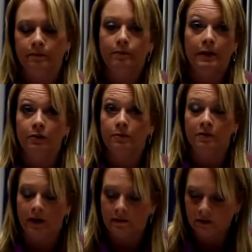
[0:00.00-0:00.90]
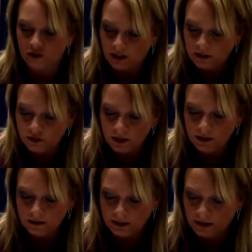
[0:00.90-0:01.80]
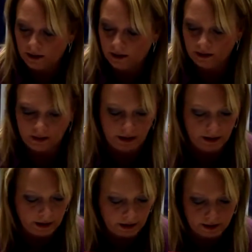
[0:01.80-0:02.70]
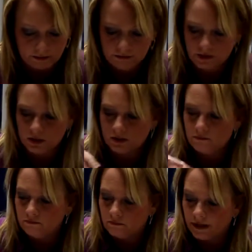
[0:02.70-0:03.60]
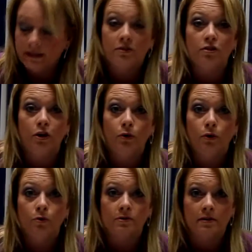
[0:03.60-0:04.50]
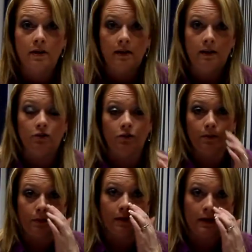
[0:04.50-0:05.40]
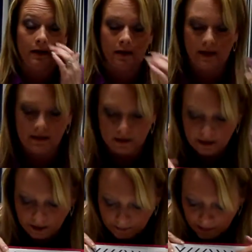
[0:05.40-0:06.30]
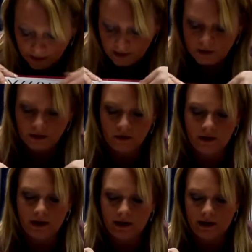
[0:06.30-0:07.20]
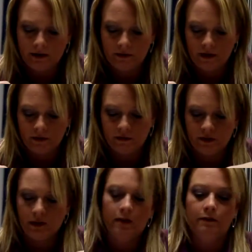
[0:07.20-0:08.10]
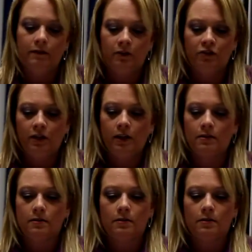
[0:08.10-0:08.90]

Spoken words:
my groups are ever changing and I like to know who is in each group pretty easily. So I have a front cover sheet